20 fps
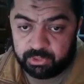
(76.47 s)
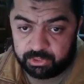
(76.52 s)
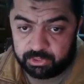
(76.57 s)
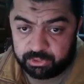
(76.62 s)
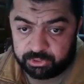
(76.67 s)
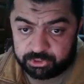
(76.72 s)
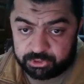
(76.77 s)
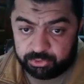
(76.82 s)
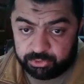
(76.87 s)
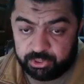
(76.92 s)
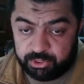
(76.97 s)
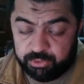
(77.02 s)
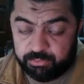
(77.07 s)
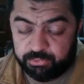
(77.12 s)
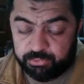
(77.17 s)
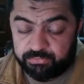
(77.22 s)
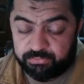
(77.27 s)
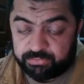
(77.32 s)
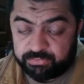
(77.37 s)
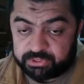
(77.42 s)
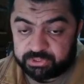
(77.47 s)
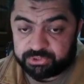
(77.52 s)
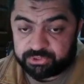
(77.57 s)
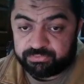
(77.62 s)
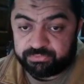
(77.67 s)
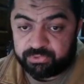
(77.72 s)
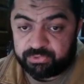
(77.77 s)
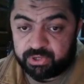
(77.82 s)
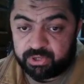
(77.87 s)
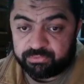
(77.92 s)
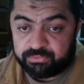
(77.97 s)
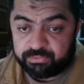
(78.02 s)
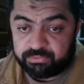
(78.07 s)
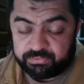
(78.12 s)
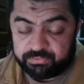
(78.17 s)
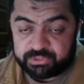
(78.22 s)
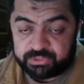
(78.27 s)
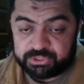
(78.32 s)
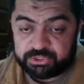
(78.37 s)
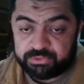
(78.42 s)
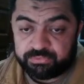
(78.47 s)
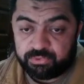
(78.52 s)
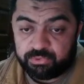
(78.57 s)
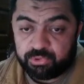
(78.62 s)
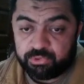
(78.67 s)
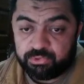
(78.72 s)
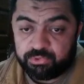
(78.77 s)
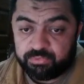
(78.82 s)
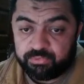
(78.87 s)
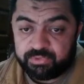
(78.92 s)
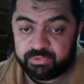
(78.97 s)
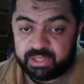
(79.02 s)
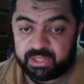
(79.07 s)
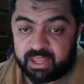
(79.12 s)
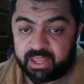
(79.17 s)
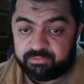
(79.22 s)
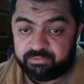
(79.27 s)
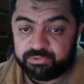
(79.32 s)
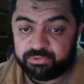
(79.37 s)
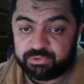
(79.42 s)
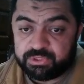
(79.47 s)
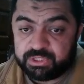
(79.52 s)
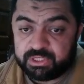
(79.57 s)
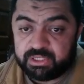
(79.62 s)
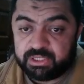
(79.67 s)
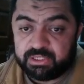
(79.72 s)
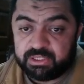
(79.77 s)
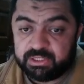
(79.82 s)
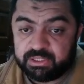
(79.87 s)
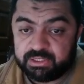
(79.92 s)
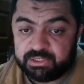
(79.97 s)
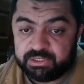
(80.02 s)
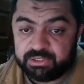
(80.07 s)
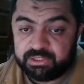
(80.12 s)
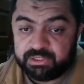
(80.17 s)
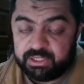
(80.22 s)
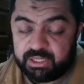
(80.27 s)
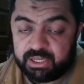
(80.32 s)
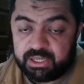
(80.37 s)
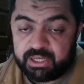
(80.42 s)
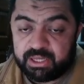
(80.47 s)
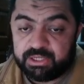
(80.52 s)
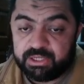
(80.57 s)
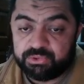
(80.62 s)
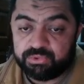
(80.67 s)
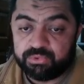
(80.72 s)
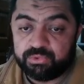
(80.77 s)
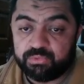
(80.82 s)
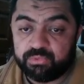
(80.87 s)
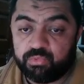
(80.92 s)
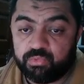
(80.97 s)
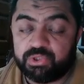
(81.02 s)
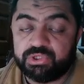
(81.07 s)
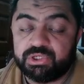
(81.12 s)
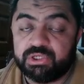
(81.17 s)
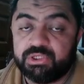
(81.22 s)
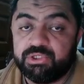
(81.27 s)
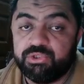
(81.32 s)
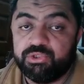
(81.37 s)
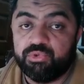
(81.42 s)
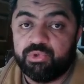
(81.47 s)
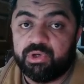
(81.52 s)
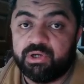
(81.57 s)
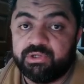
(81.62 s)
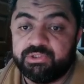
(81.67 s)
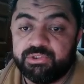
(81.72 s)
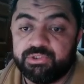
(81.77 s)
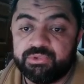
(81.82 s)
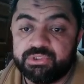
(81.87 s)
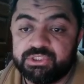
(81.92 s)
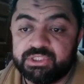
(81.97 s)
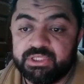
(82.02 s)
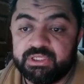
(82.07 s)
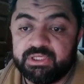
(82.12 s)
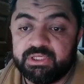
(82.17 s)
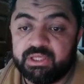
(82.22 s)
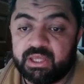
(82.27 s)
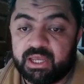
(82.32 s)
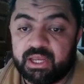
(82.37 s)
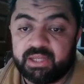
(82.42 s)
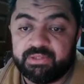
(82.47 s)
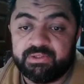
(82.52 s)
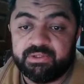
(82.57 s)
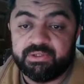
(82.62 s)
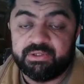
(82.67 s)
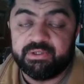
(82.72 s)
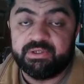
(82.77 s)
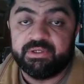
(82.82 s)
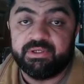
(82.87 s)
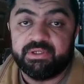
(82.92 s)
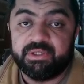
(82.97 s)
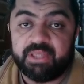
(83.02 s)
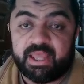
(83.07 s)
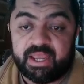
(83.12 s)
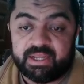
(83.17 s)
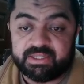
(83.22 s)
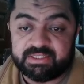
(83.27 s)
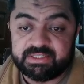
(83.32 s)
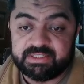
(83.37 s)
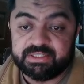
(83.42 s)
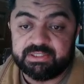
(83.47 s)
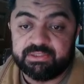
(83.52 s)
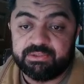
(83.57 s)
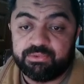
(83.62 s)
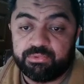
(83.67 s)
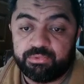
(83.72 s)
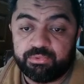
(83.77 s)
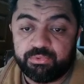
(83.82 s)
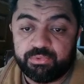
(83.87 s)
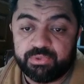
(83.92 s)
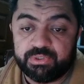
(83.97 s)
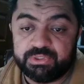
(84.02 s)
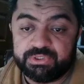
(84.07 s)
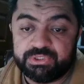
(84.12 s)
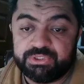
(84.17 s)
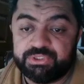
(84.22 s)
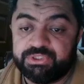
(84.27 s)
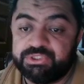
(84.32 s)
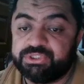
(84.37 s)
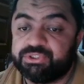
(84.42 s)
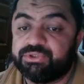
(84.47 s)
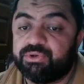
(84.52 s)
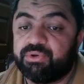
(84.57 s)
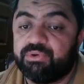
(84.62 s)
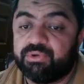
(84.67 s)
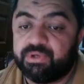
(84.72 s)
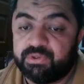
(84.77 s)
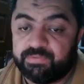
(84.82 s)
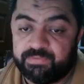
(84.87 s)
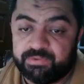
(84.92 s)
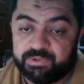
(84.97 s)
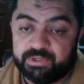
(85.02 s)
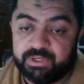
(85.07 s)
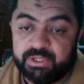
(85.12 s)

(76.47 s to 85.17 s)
so input first of all, you will have to tell the AI tool what you are using, either Excel or Google Sheets or other.